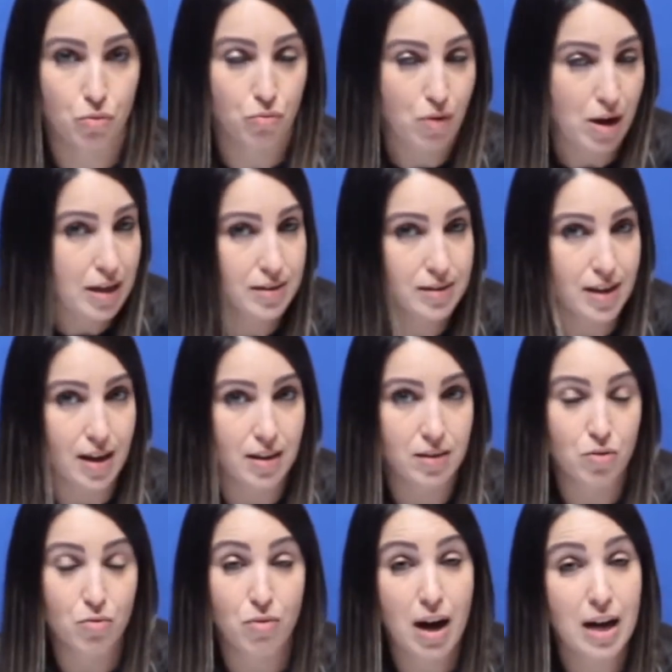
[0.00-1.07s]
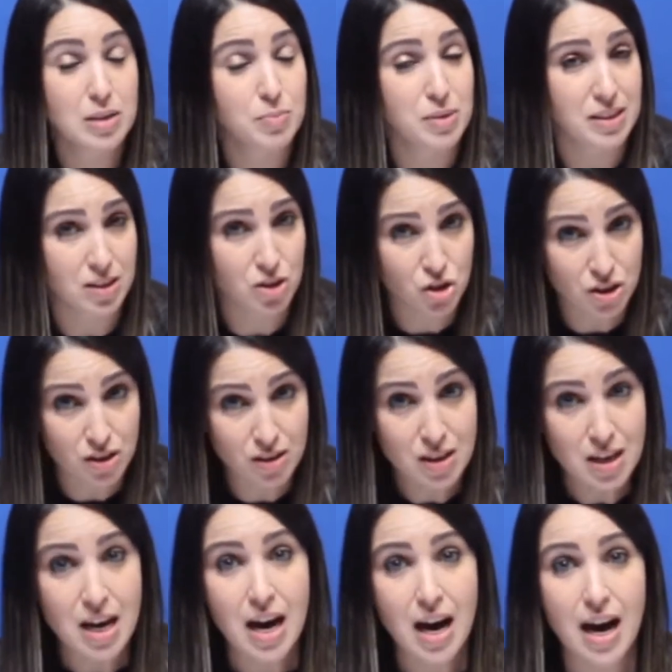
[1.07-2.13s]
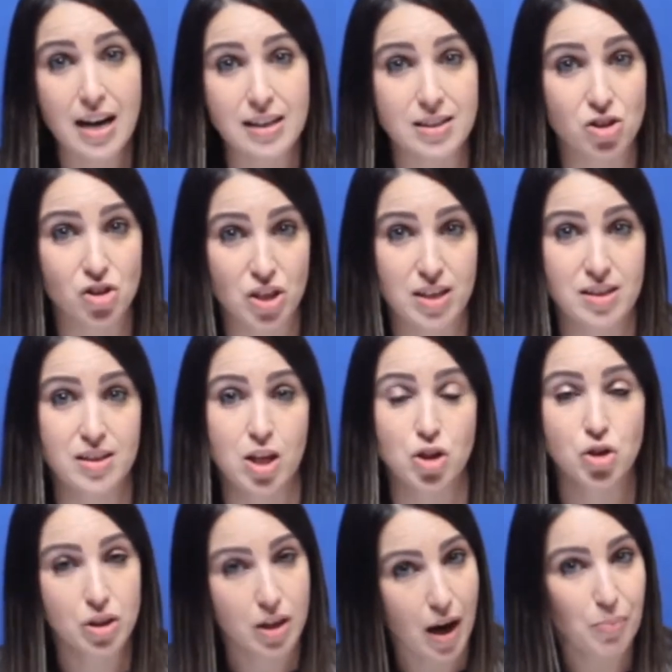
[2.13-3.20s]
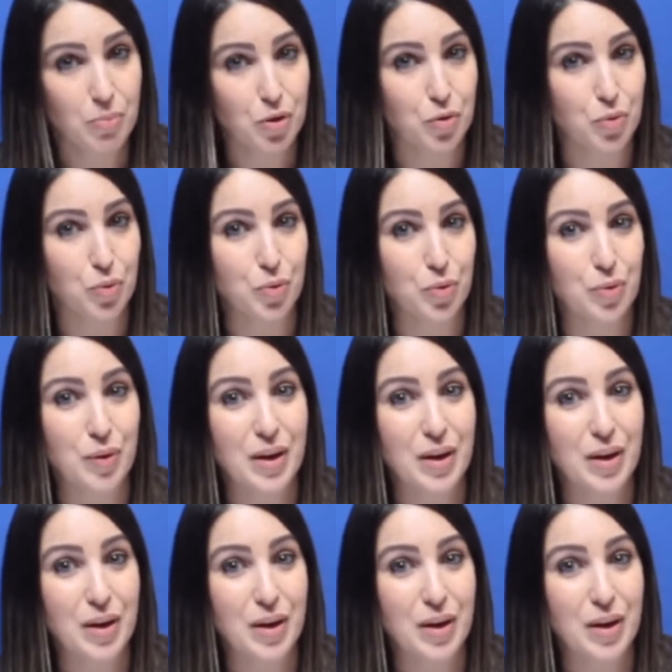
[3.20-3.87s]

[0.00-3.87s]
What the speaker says: correct and the right position, I suggest that you come through